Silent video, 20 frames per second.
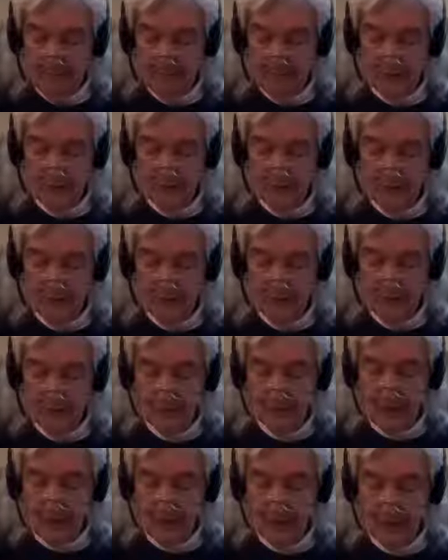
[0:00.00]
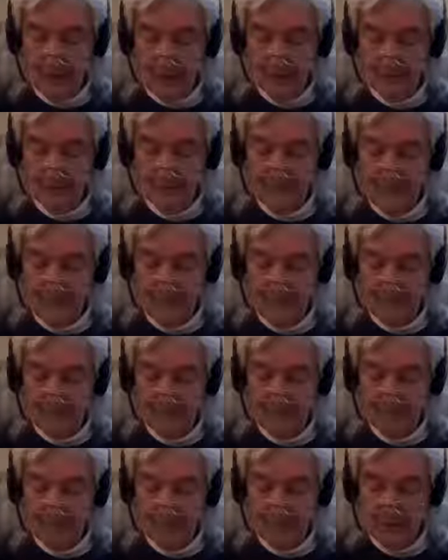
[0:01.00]
because you do not want to face
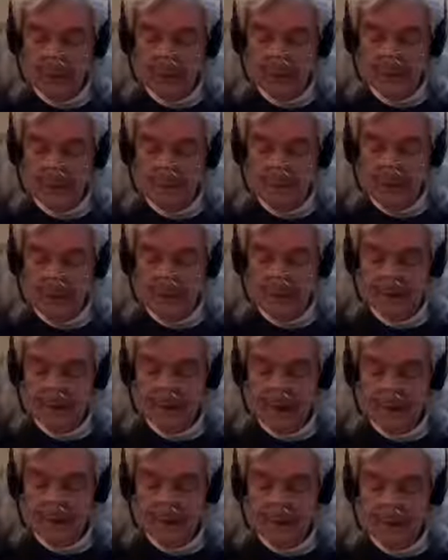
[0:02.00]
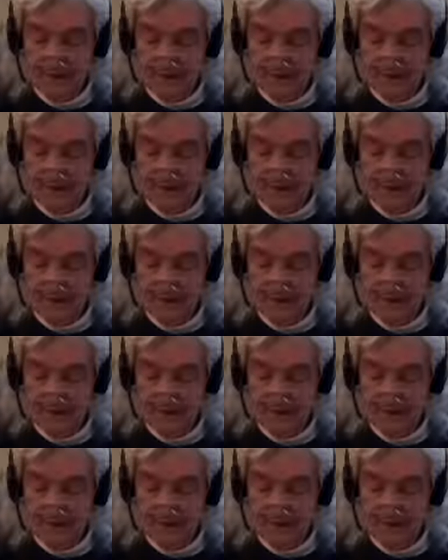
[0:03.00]
up to what is being said.